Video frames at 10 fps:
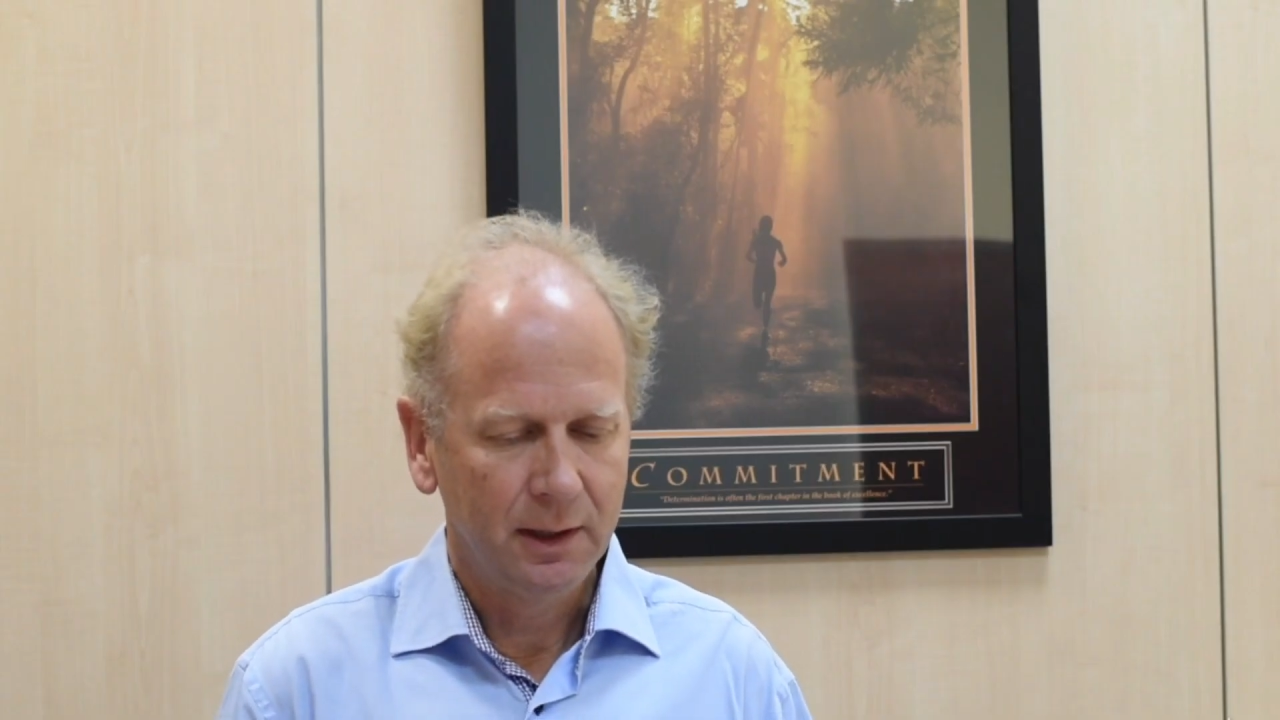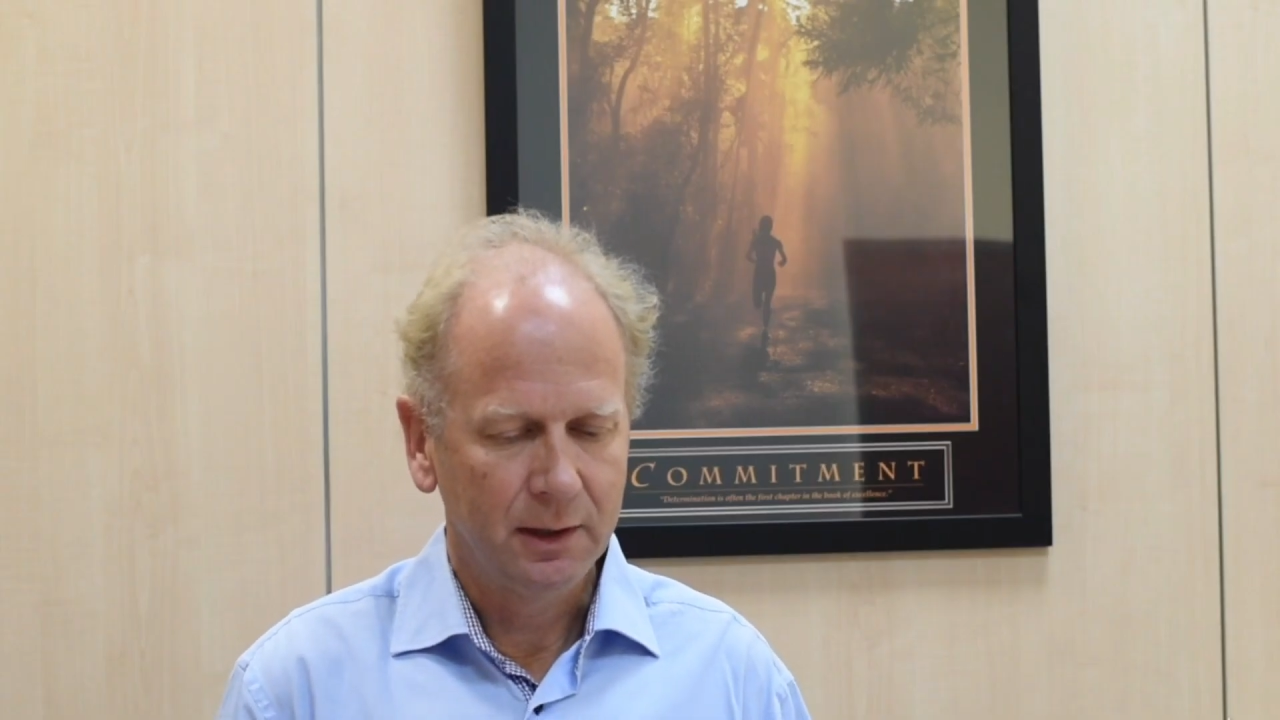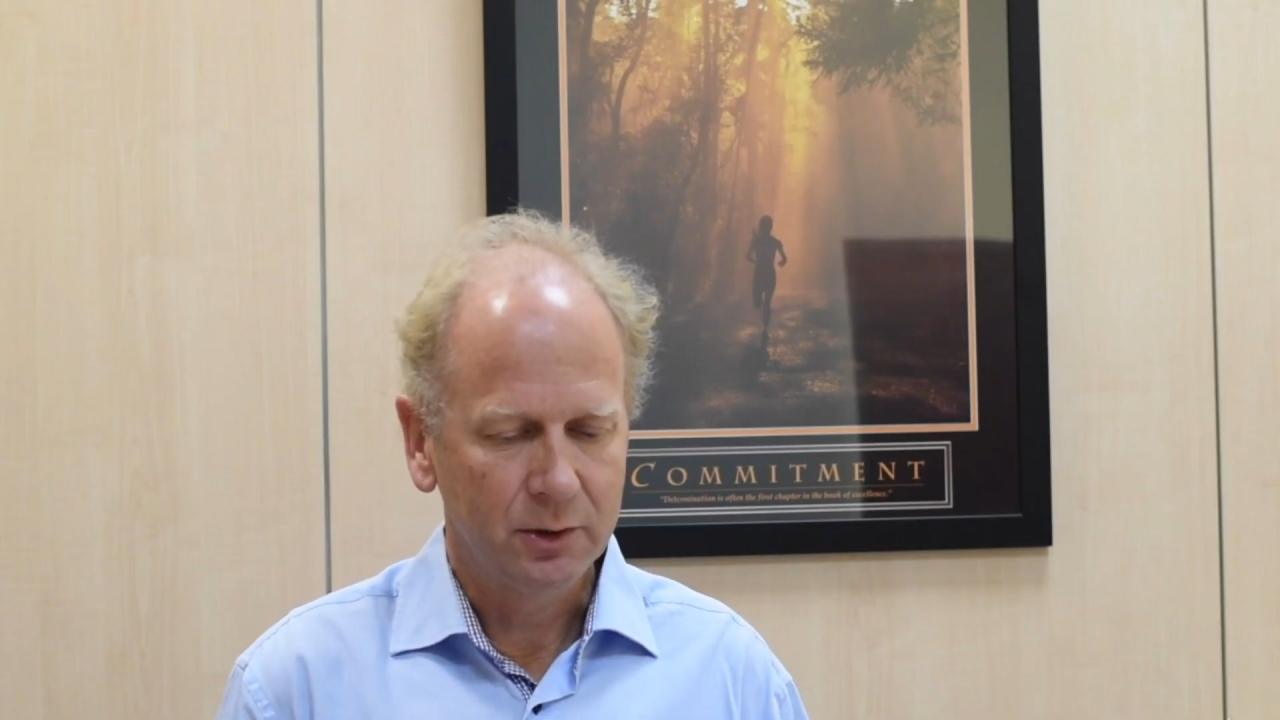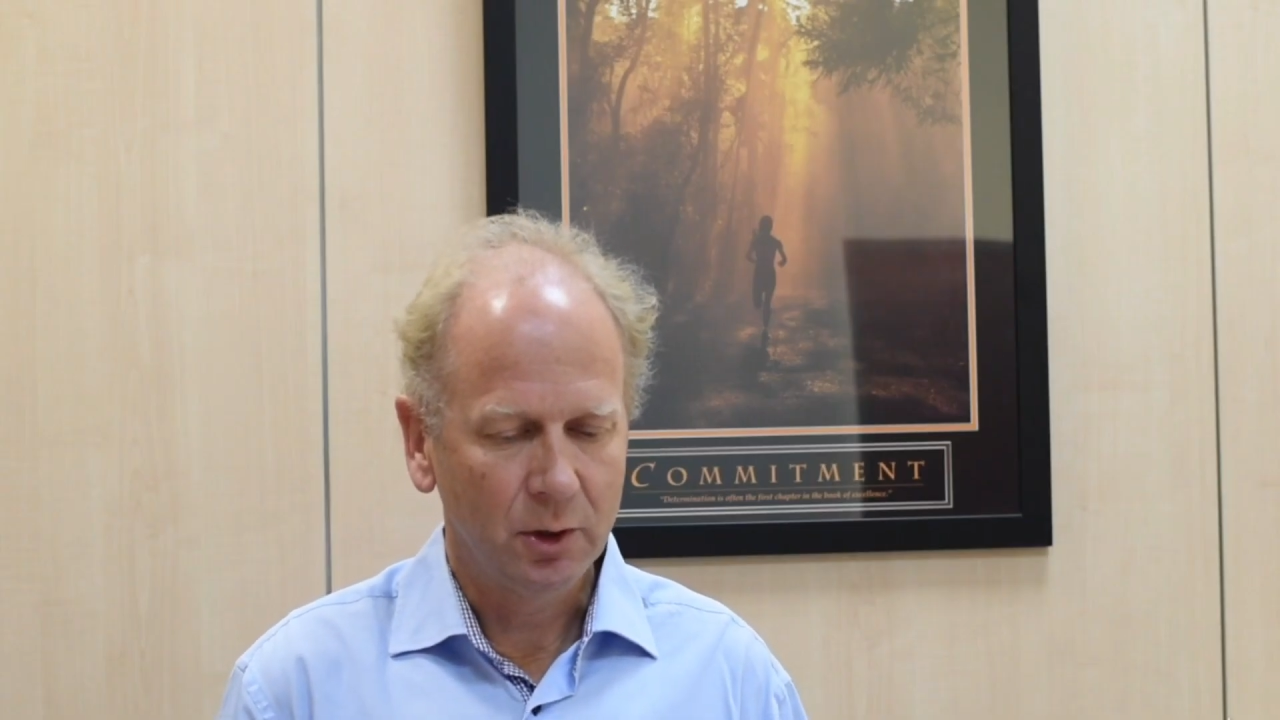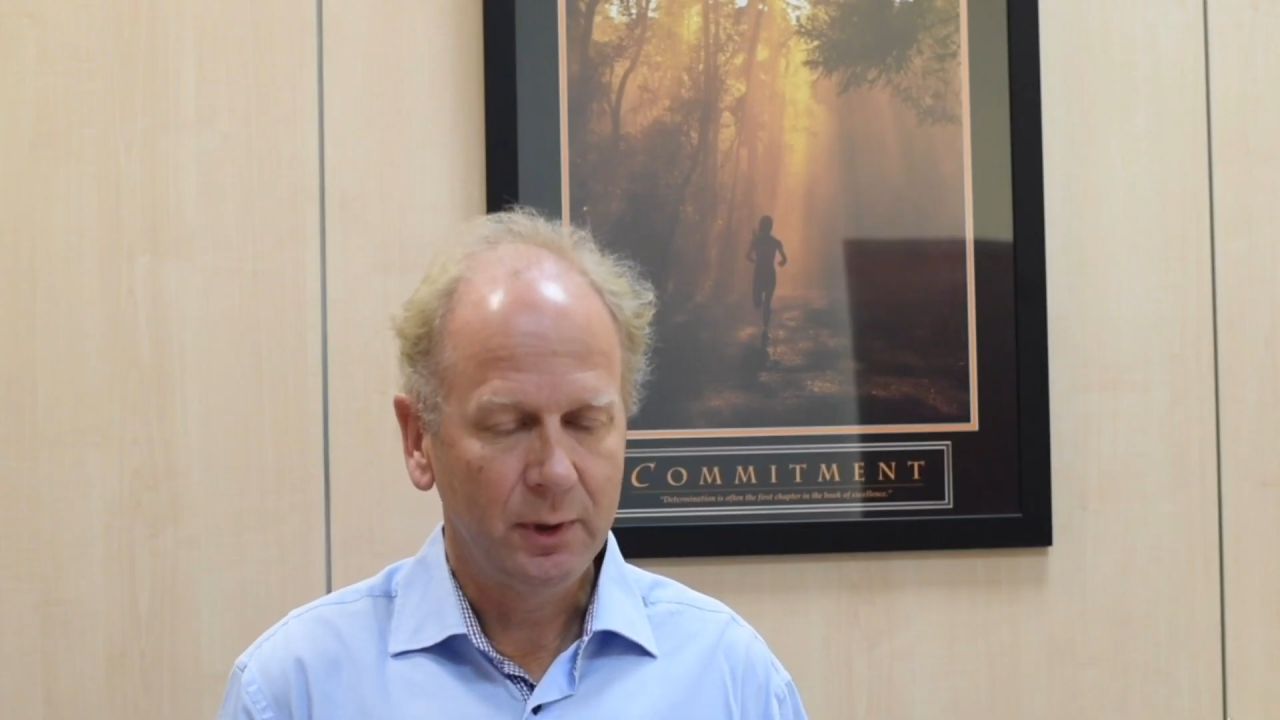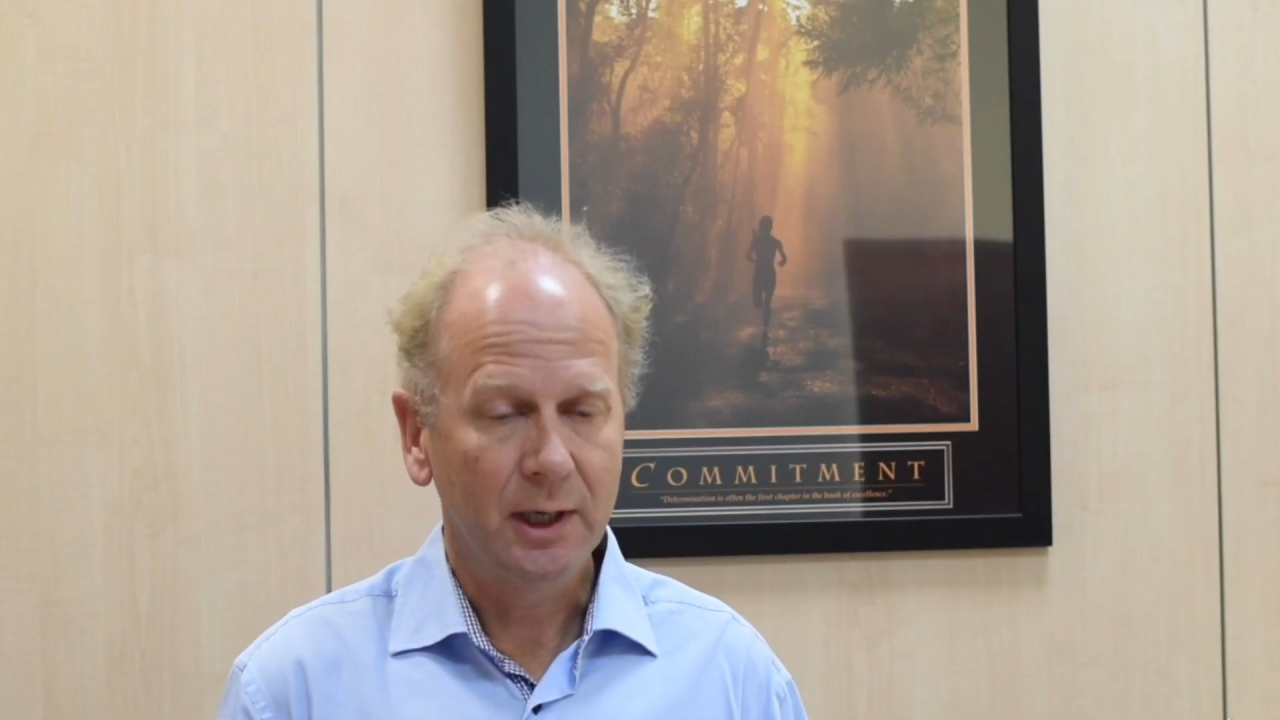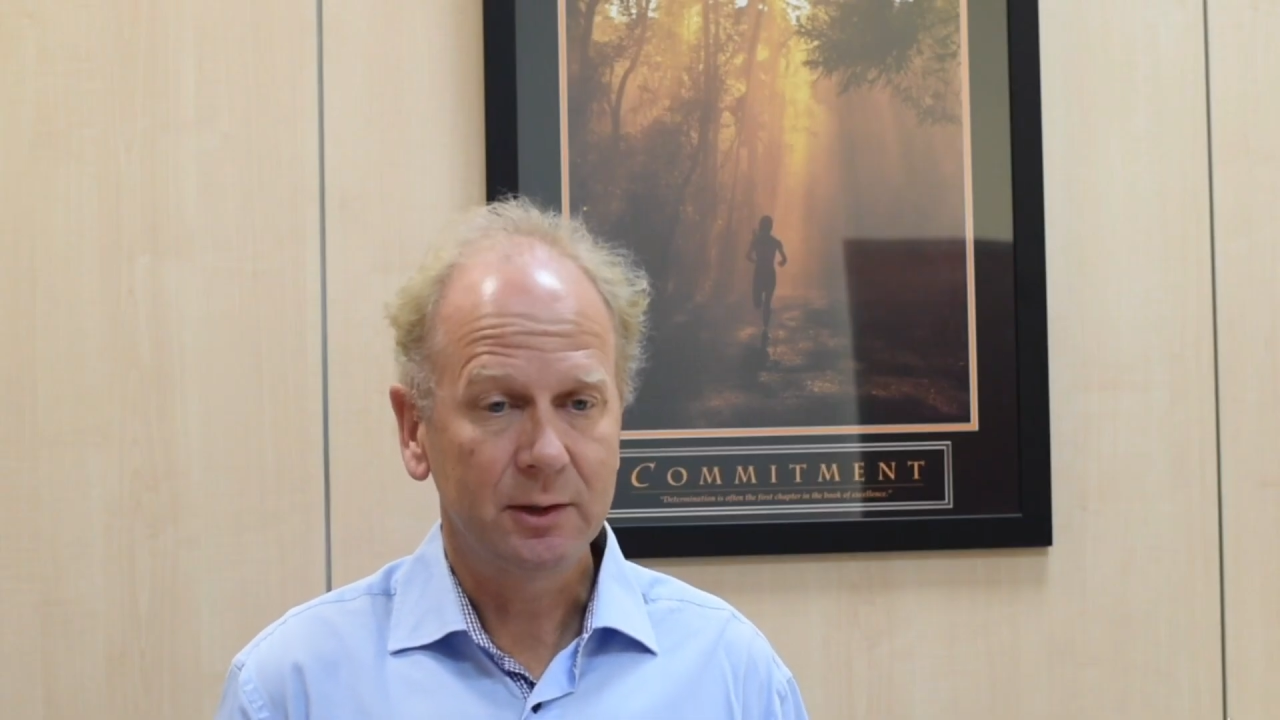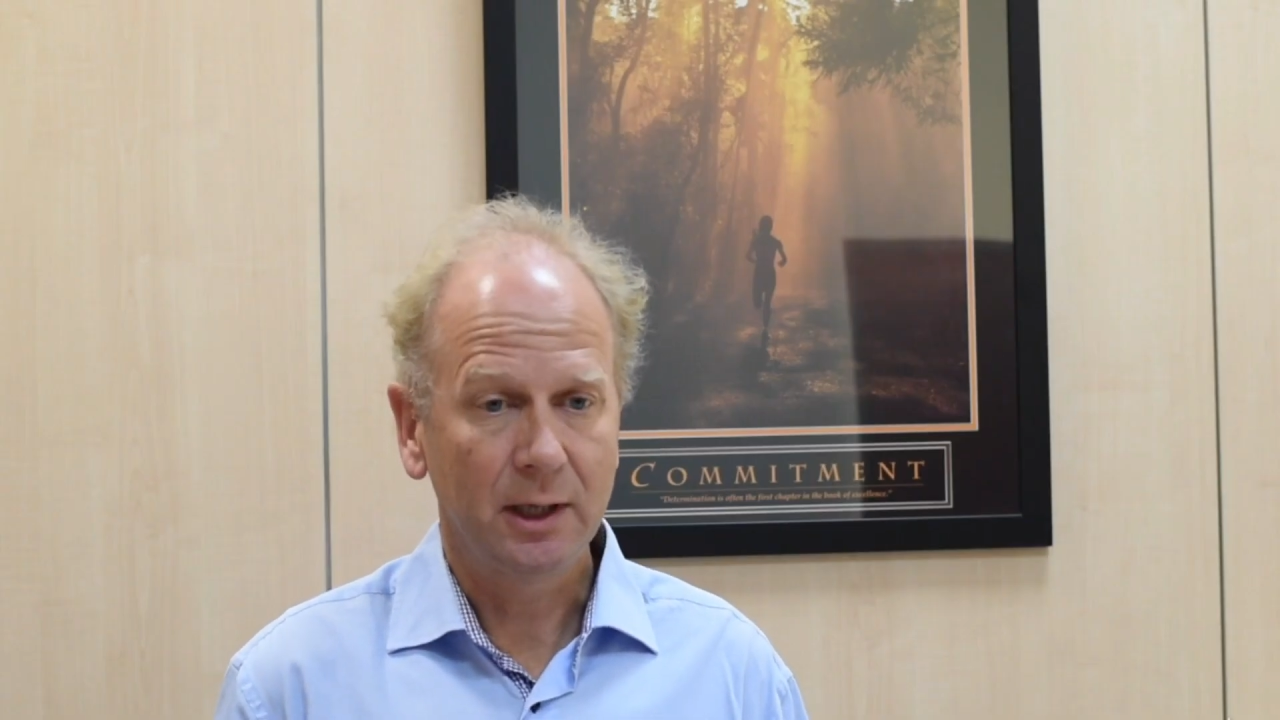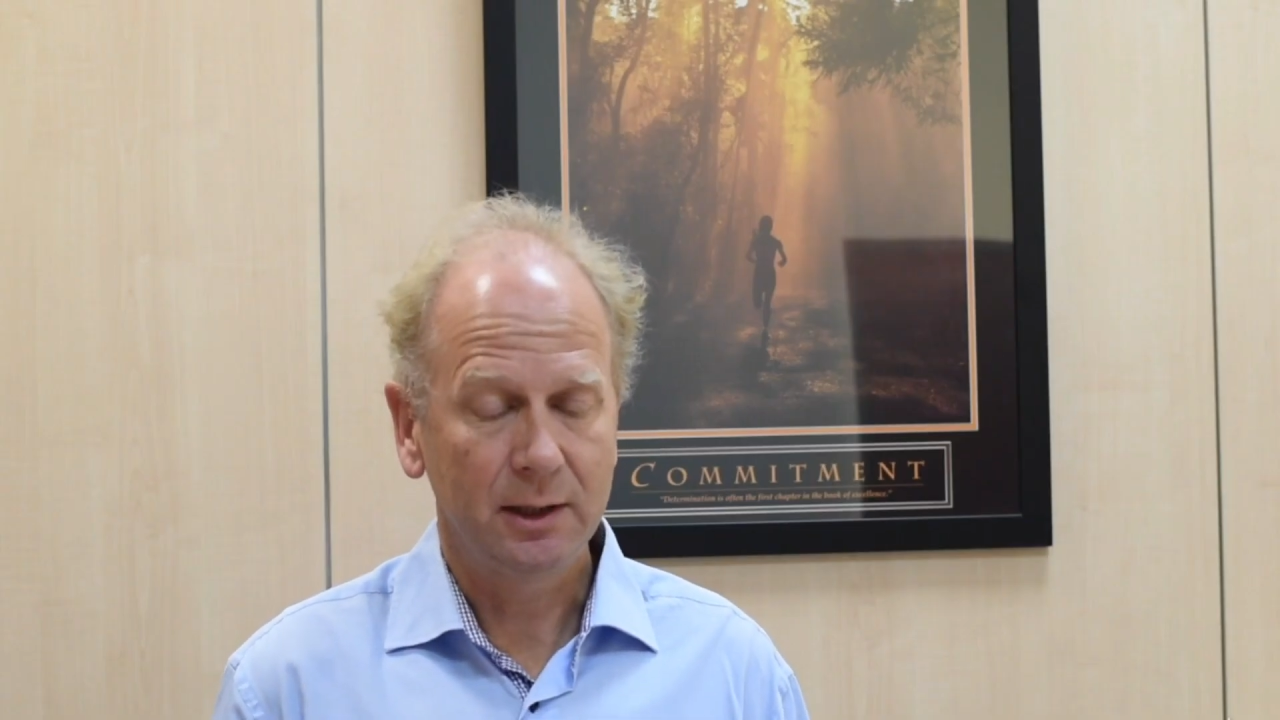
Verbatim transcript: ensure we, as